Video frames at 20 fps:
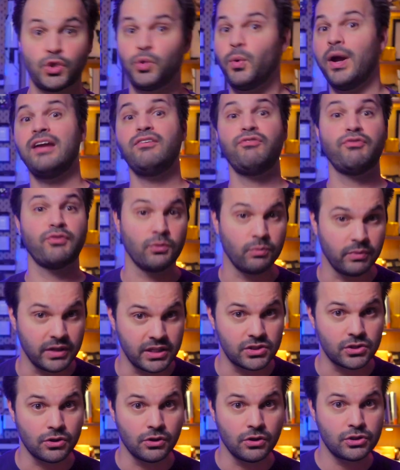It's great for
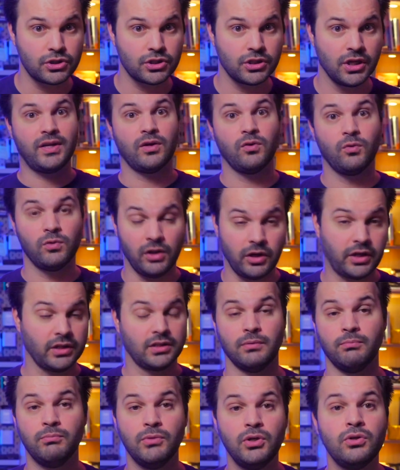research. We can
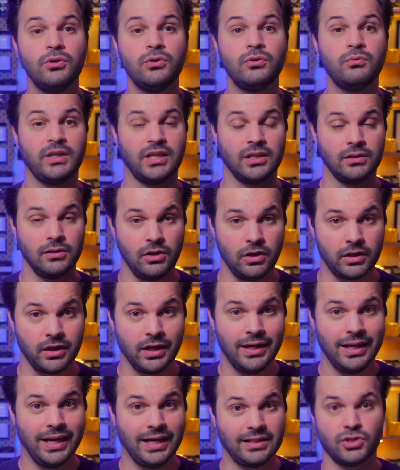look at the moon, we can
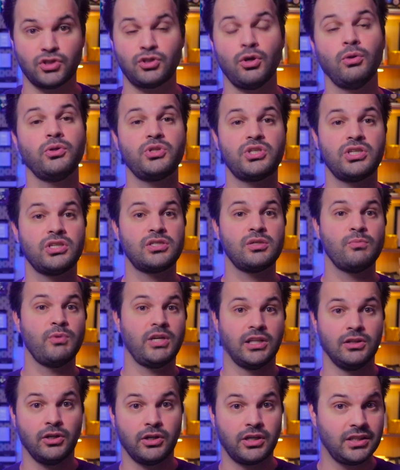look at the solar
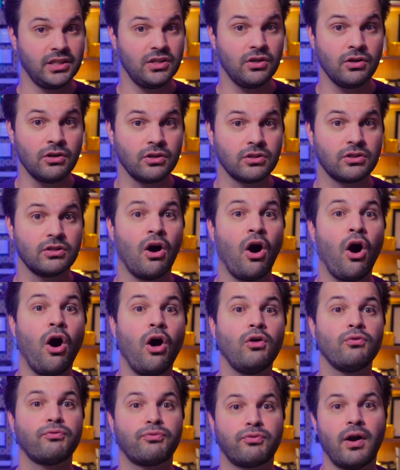system, we can look at the Earth,
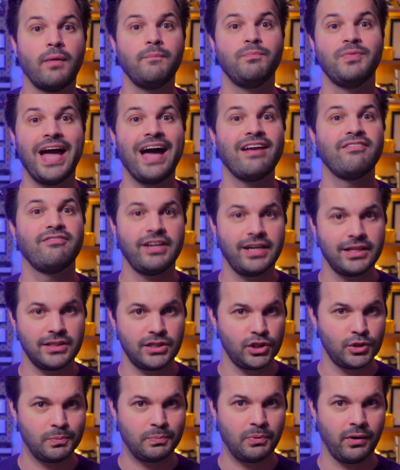all from that
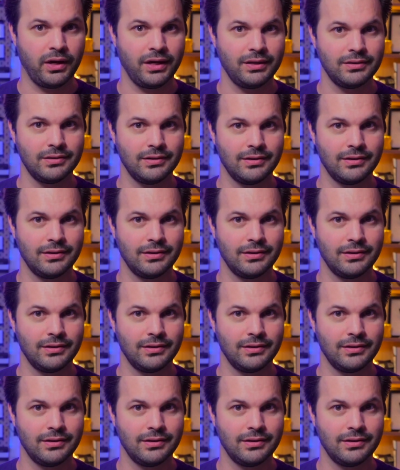vantage point.